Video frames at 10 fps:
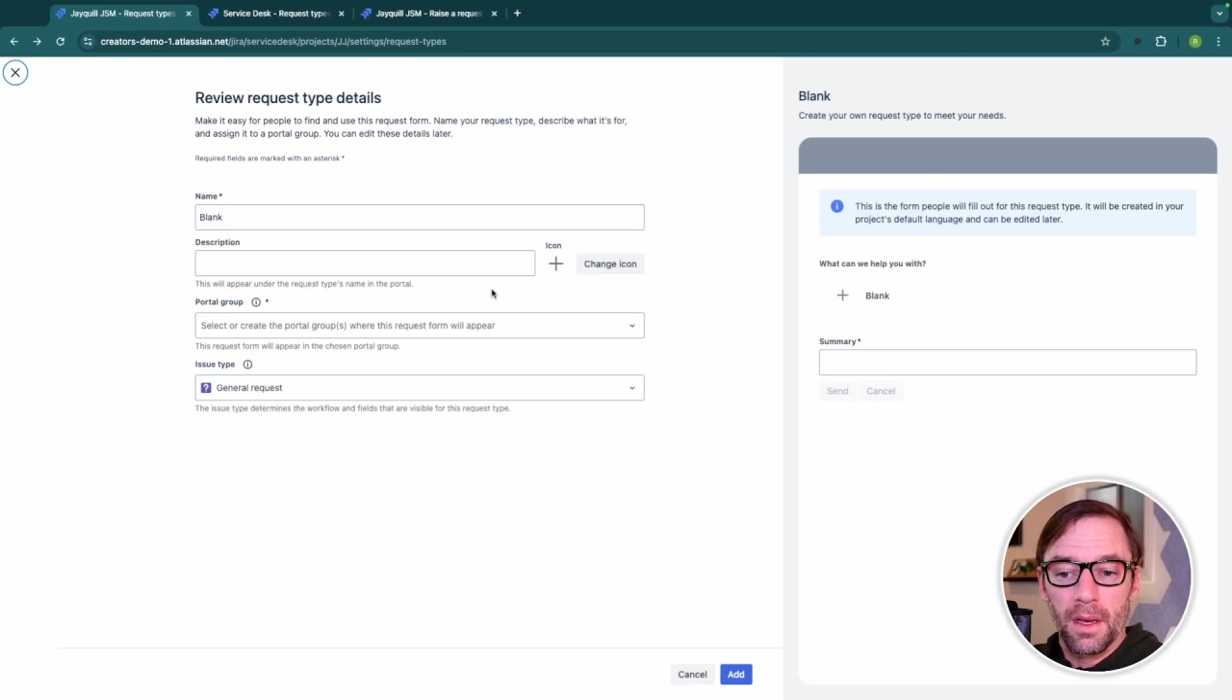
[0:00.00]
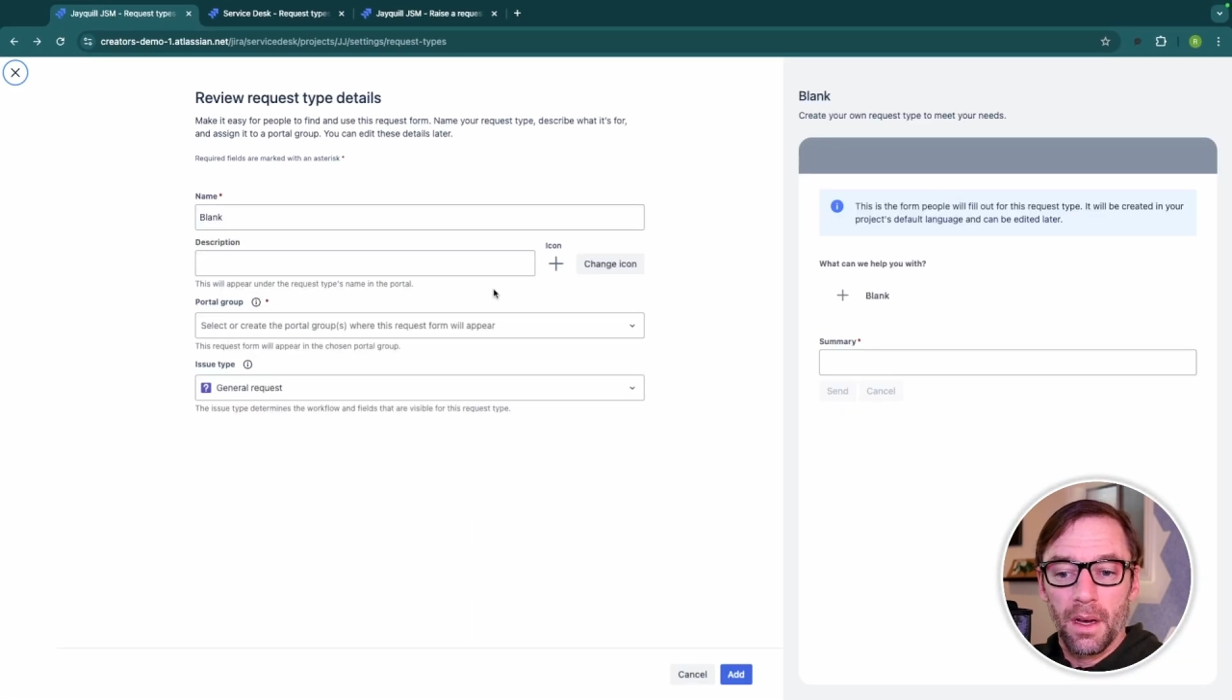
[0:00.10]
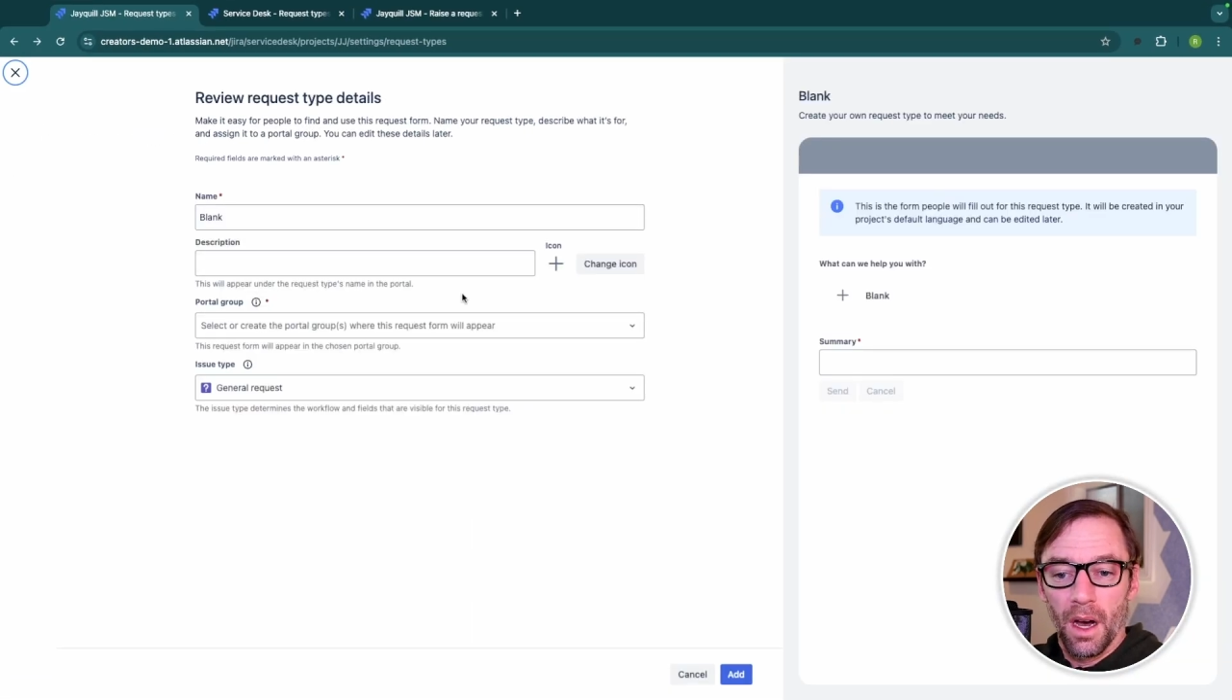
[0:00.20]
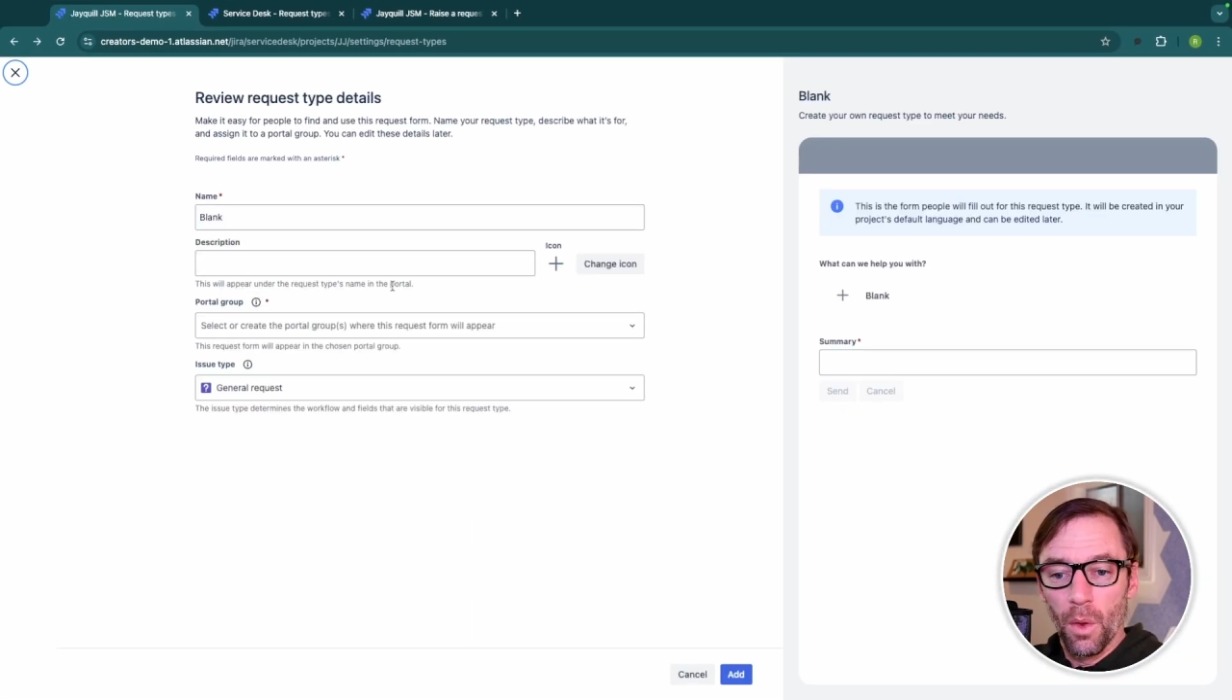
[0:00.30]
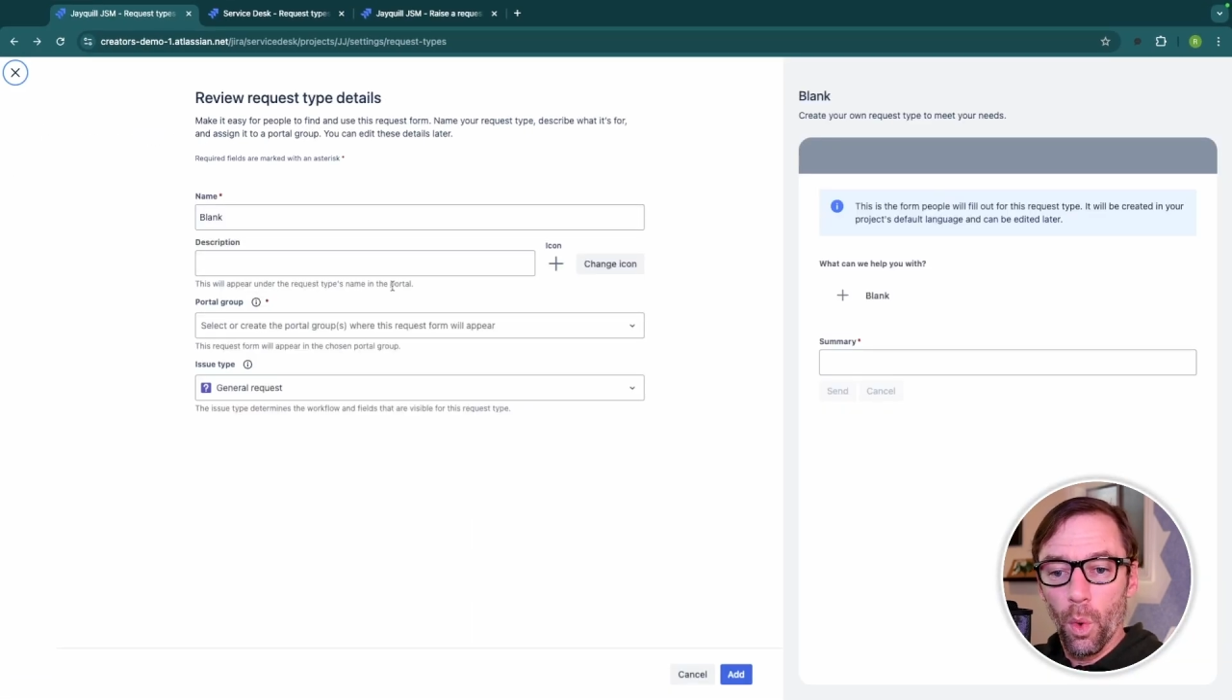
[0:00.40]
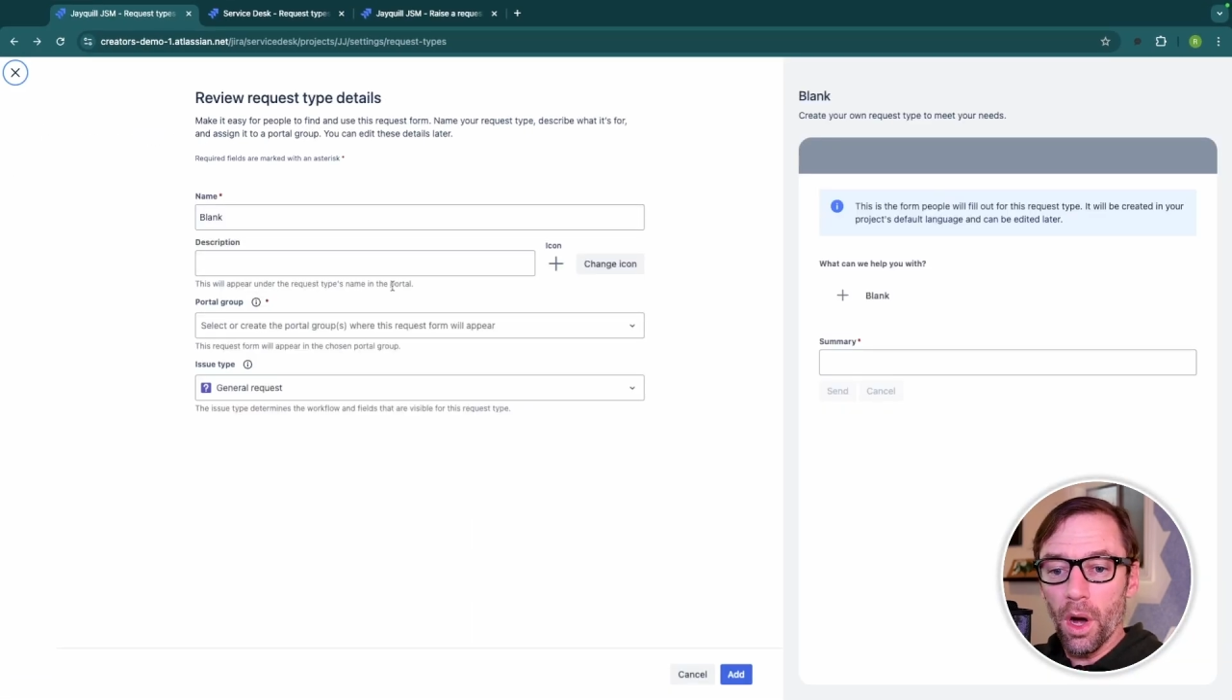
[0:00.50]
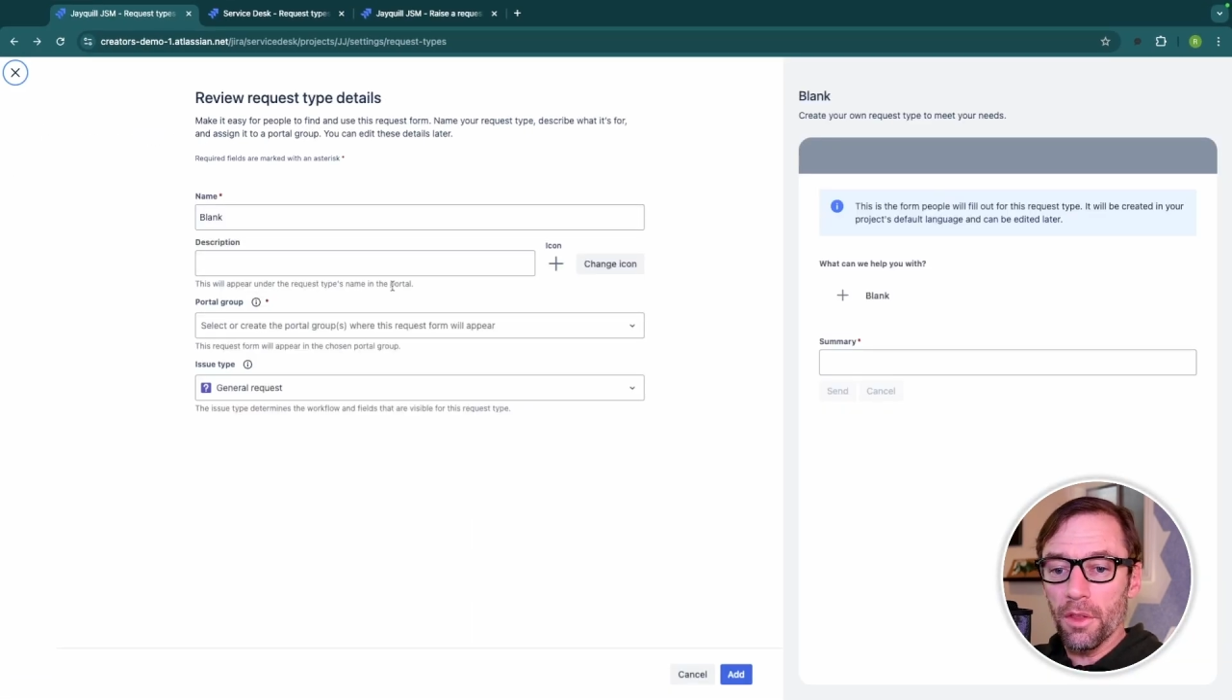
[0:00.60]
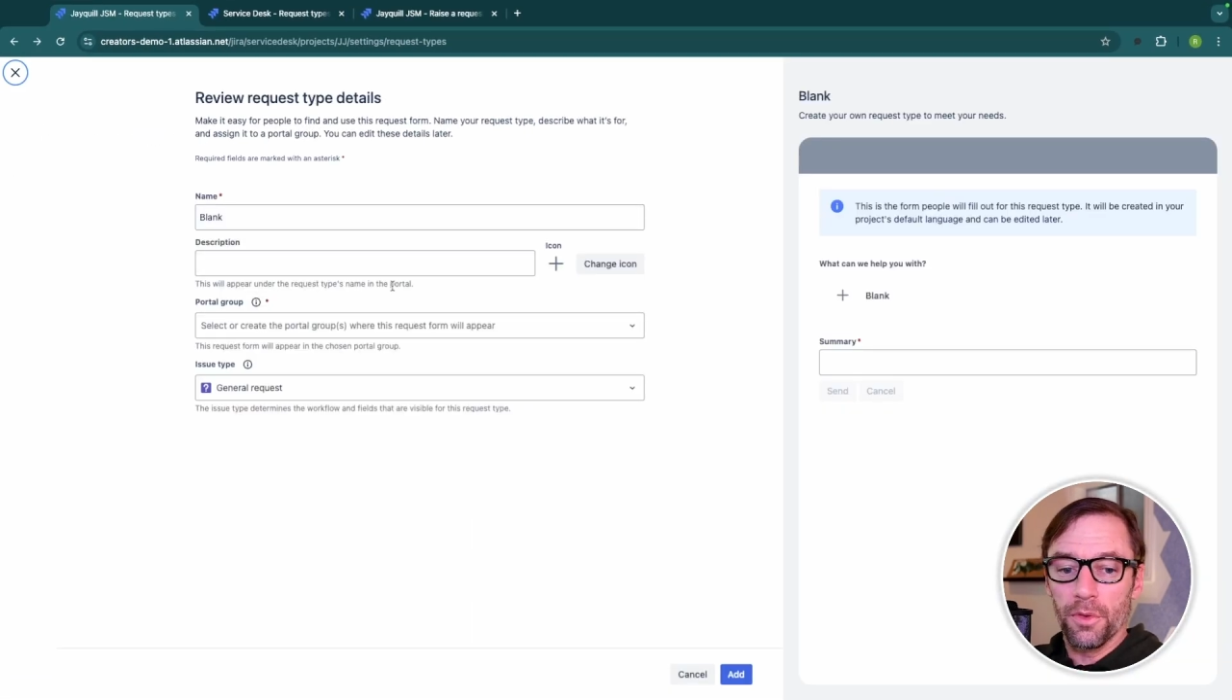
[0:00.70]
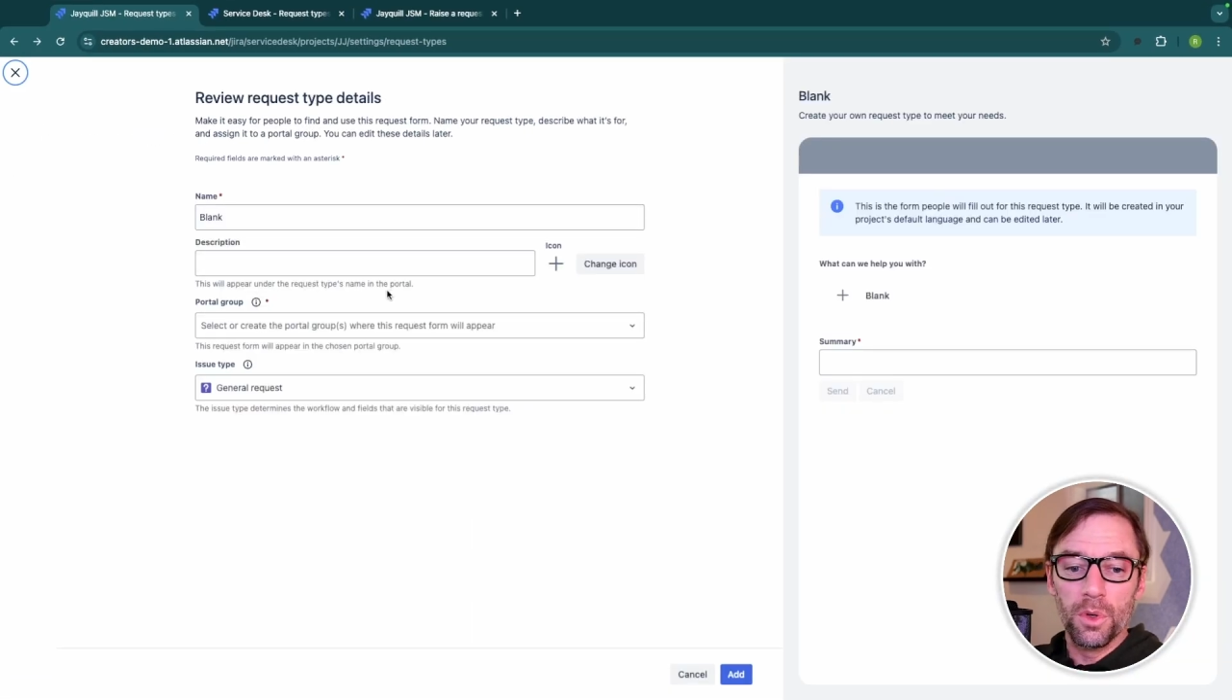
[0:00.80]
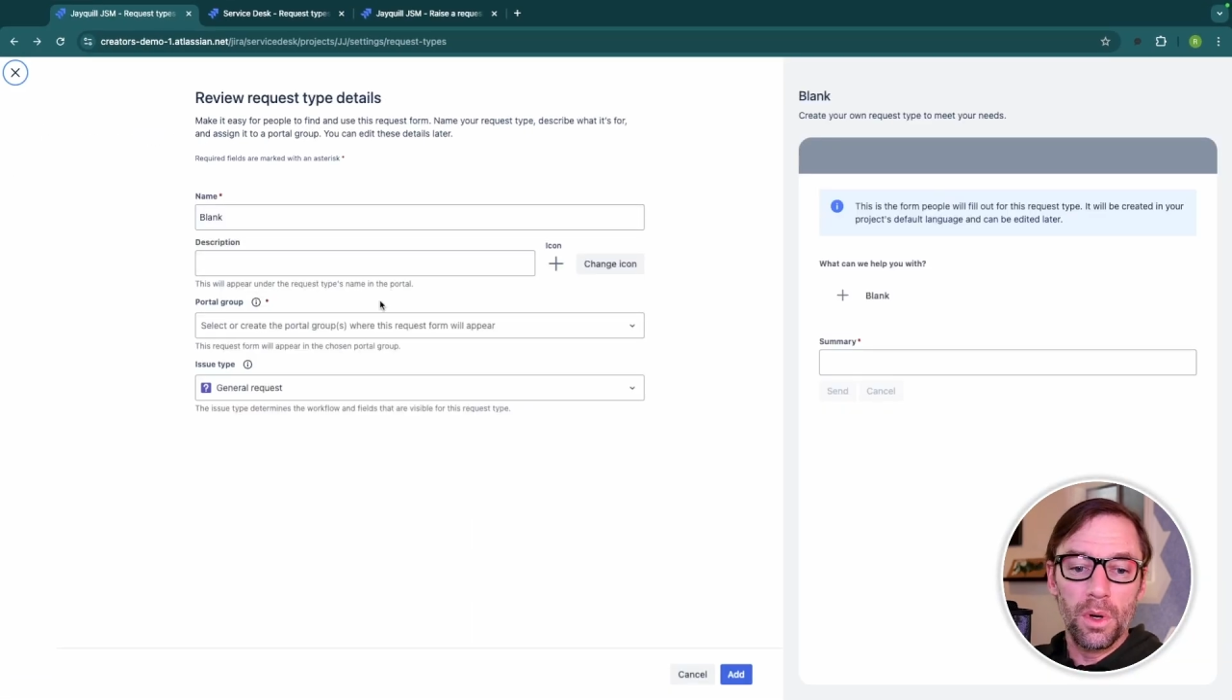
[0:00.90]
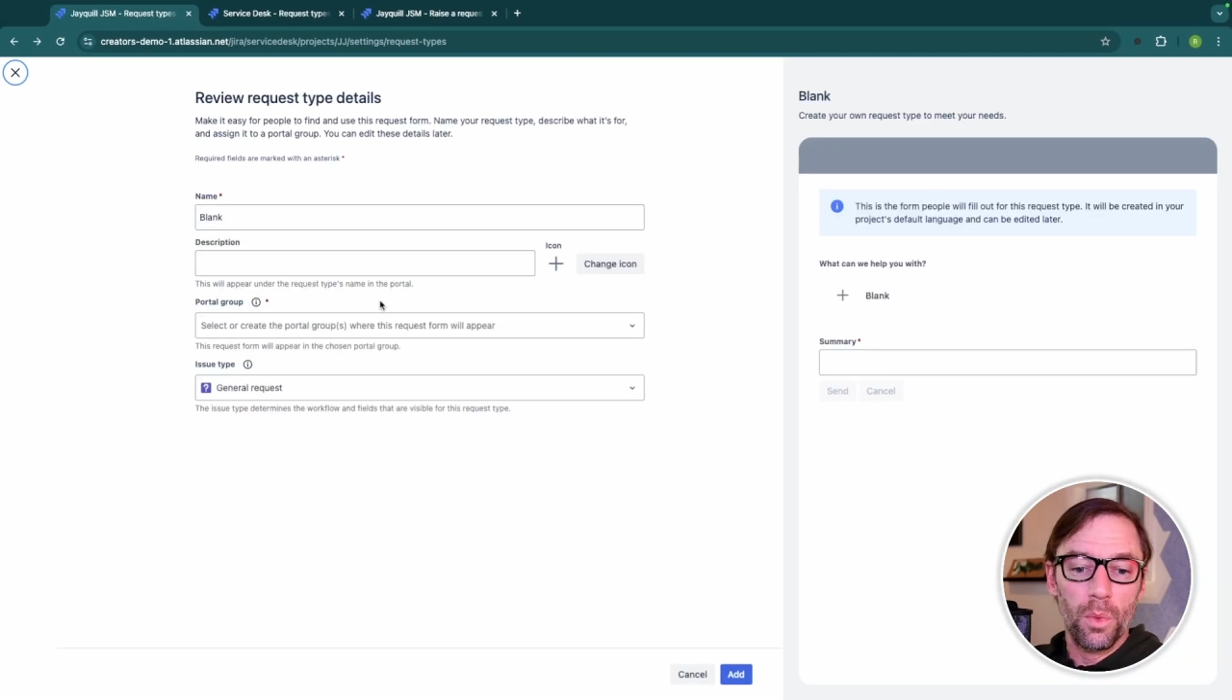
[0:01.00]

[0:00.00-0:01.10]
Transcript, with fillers: I'll walk through a